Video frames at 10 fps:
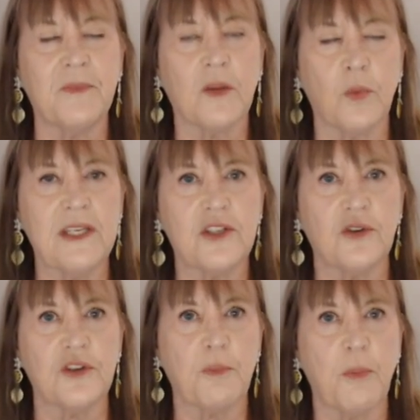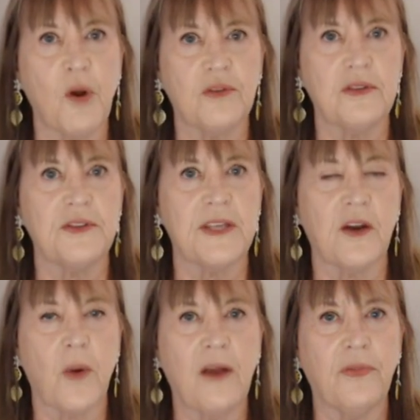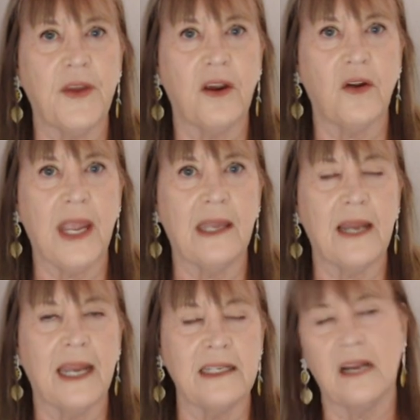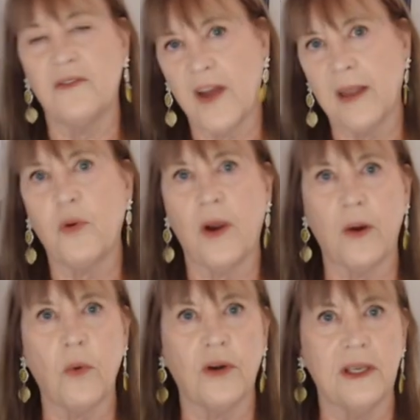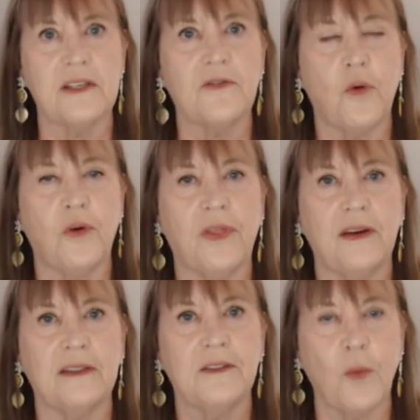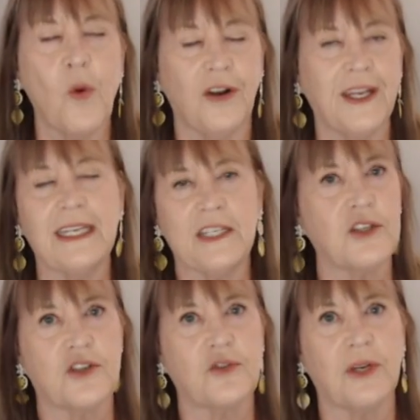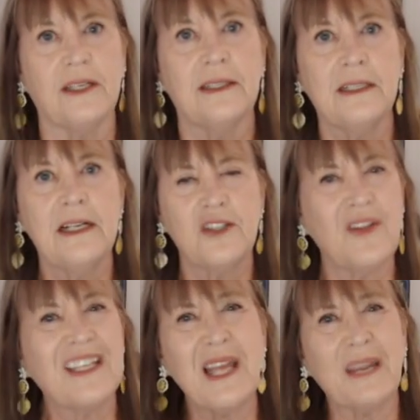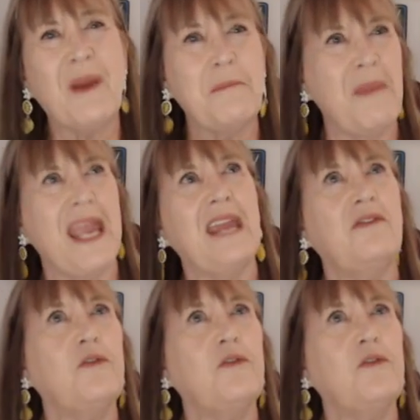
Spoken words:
research proposals that are out there and identify priorities for the walnut industry. So that's like my main